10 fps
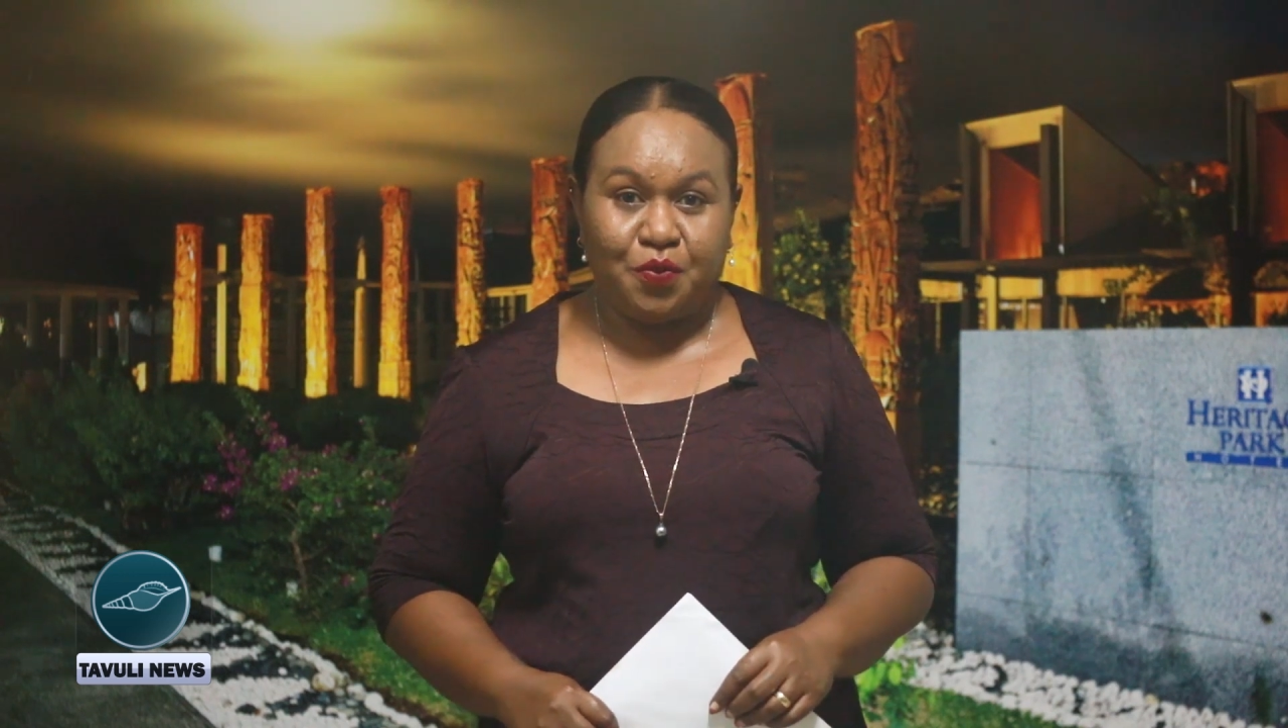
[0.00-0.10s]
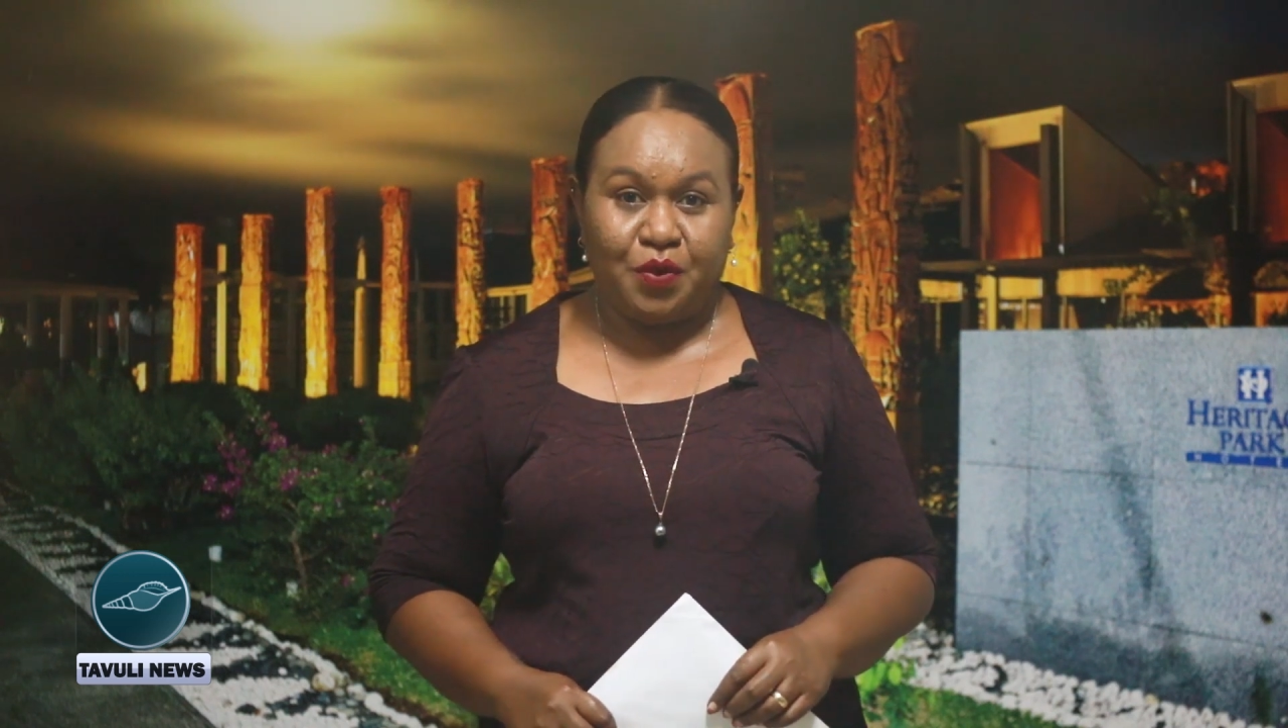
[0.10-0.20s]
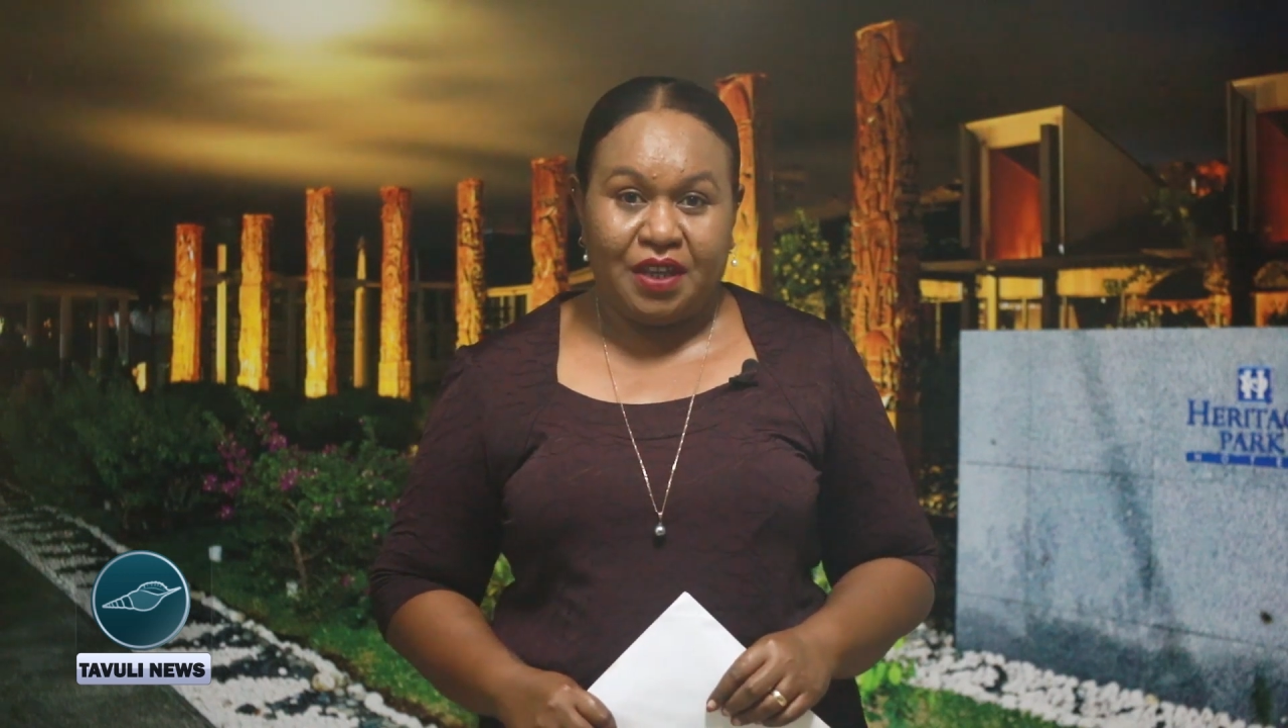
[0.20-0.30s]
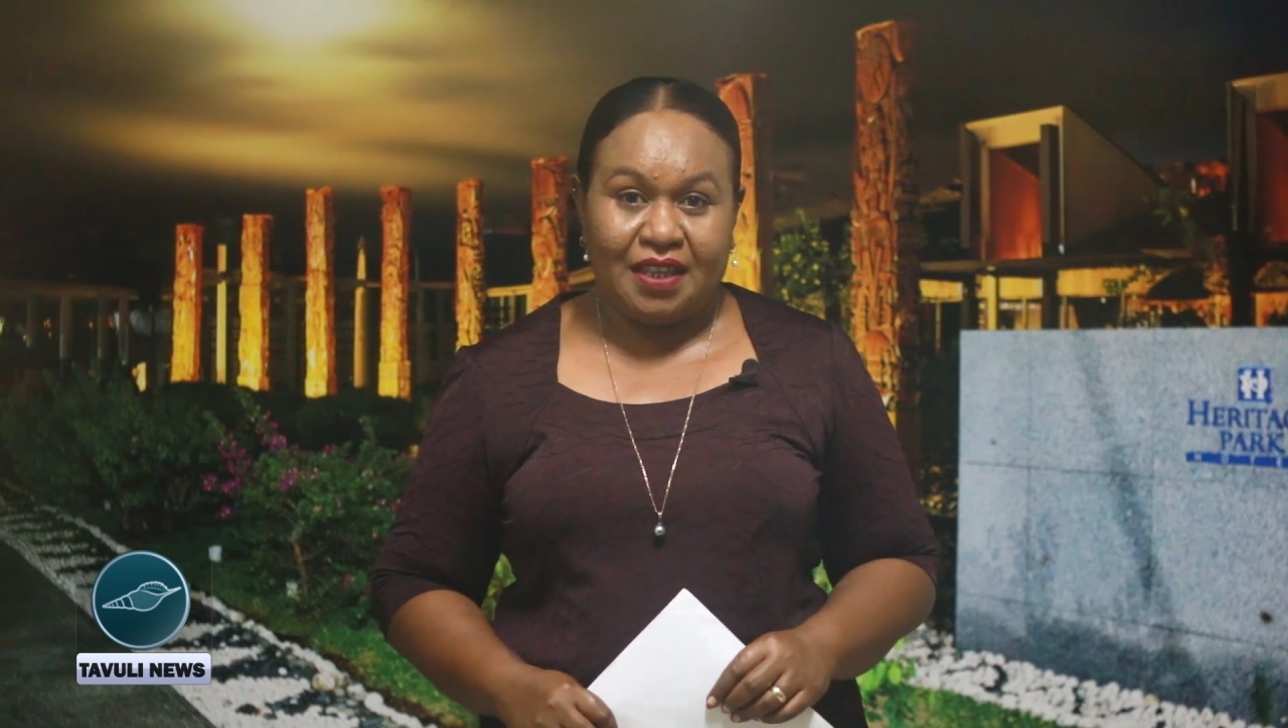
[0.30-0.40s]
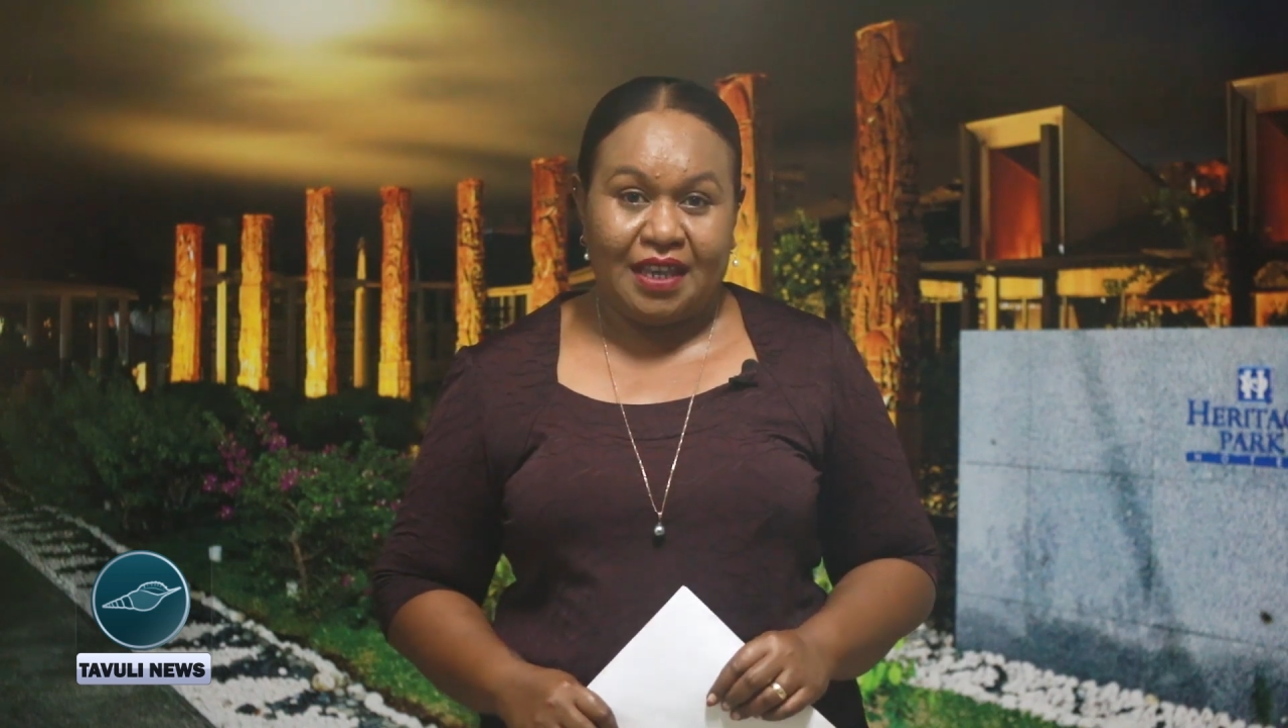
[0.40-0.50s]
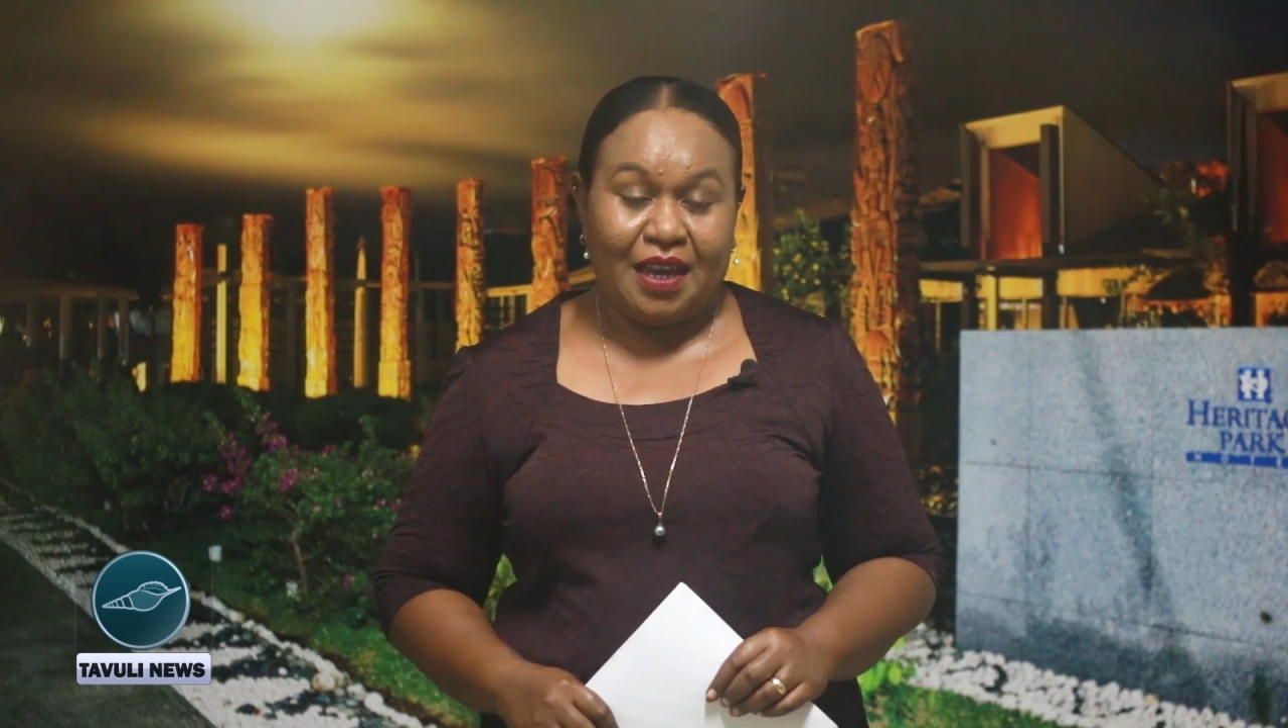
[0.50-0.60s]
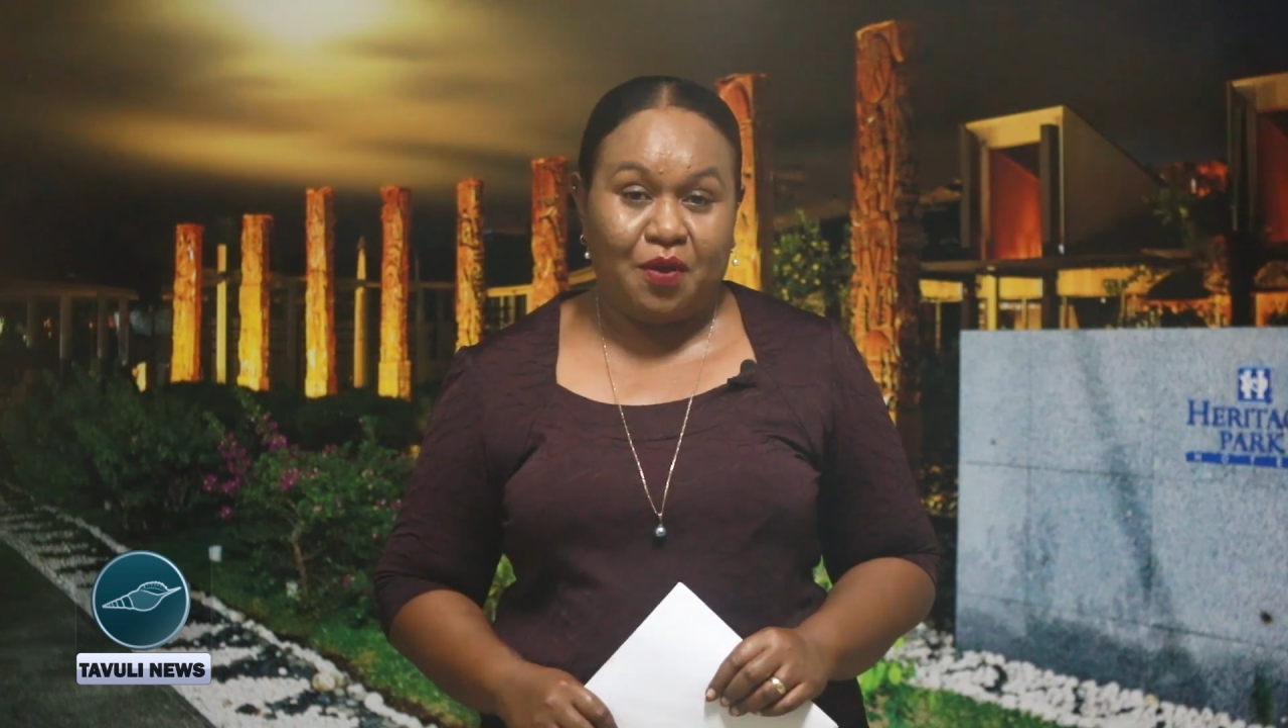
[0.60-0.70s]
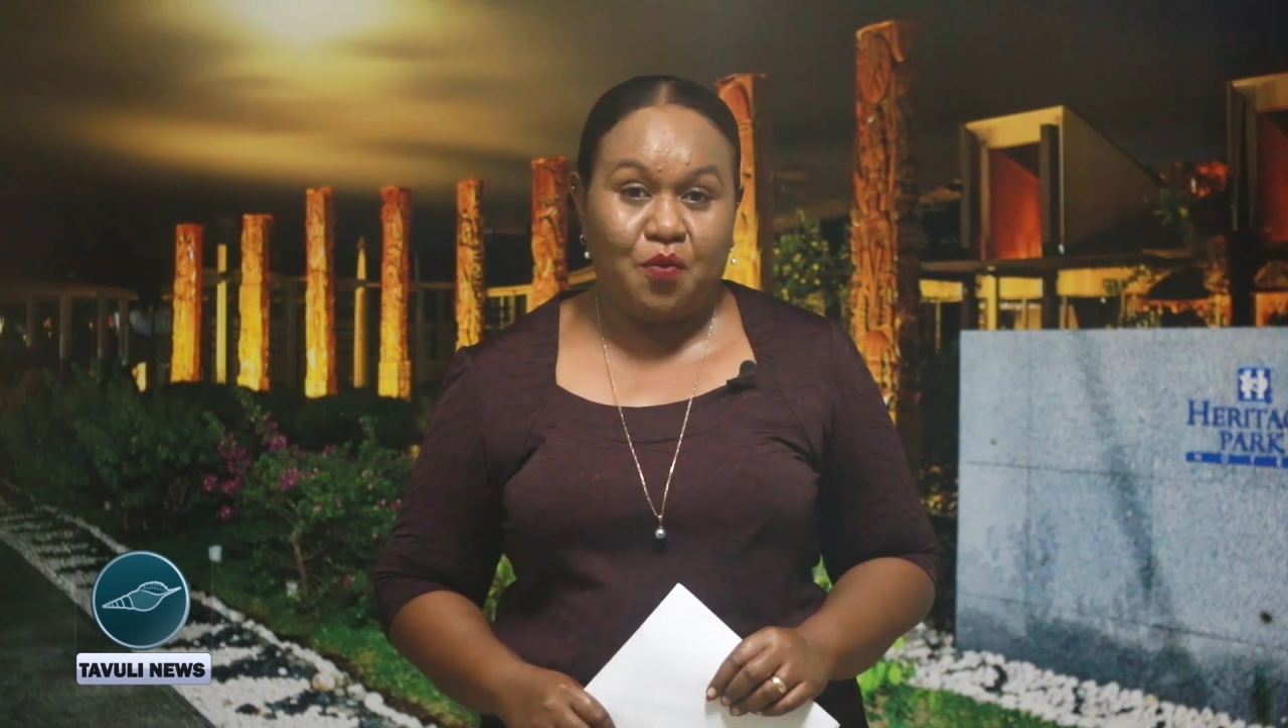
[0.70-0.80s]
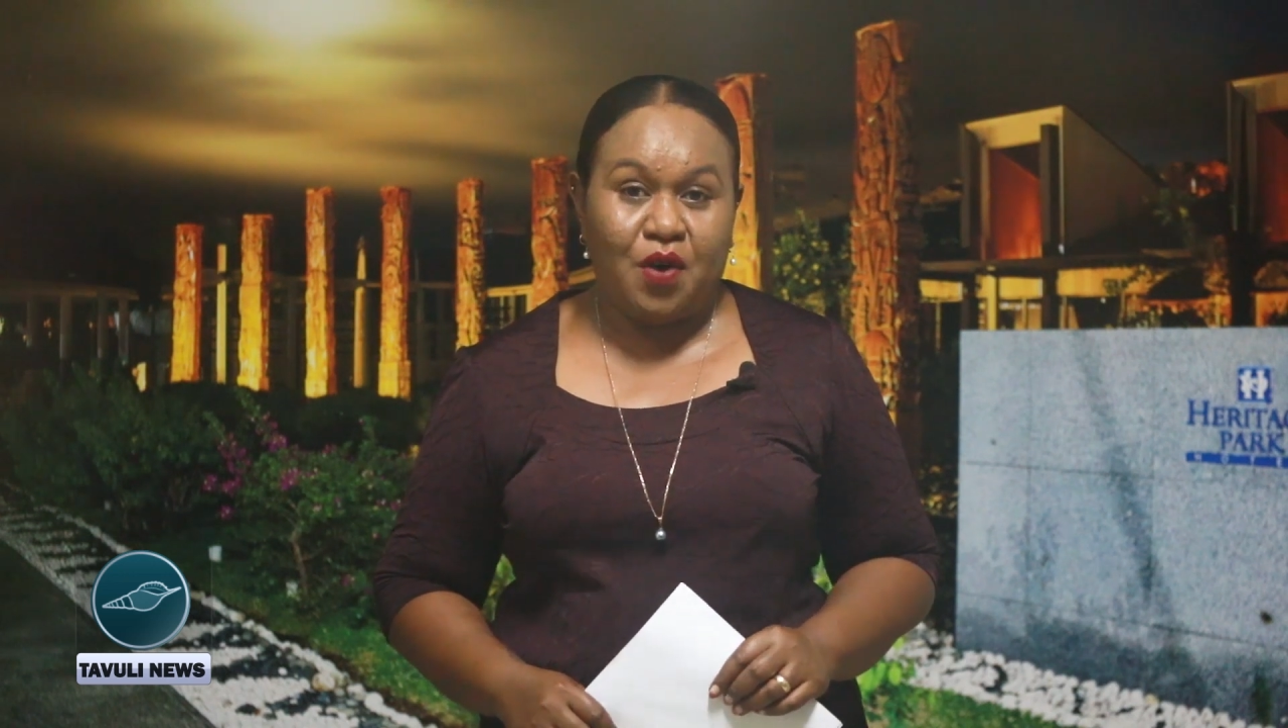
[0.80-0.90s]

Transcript: with a